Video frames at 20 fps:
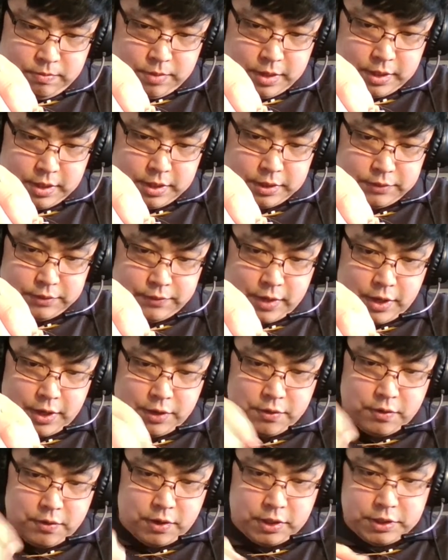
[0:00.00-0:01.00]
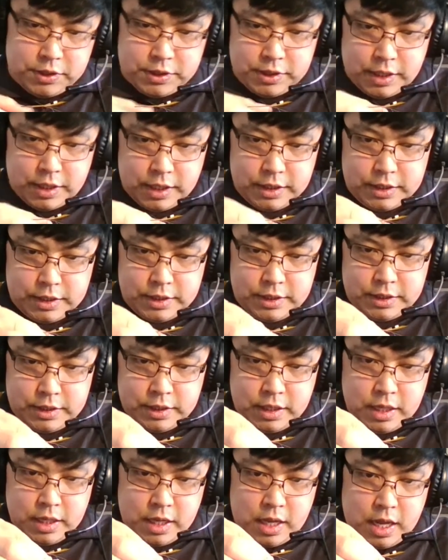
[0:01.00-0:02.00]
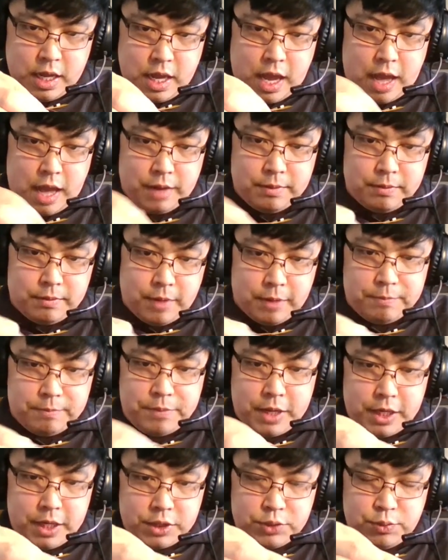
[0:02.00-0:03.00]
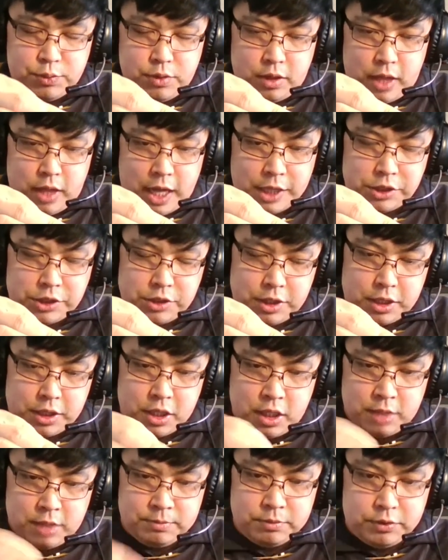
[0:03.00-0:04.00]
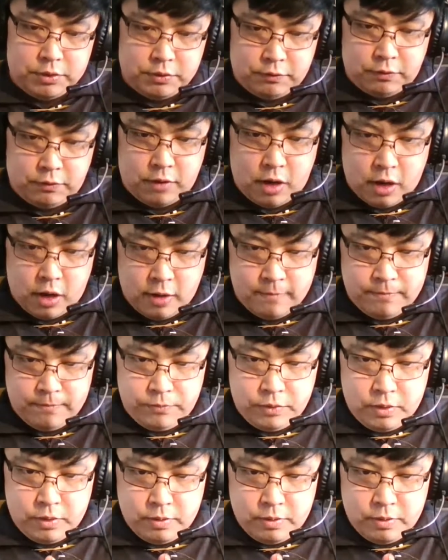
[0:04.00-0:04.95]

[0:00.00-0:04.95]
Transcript: it is very coarse. And pig's wool actually comes from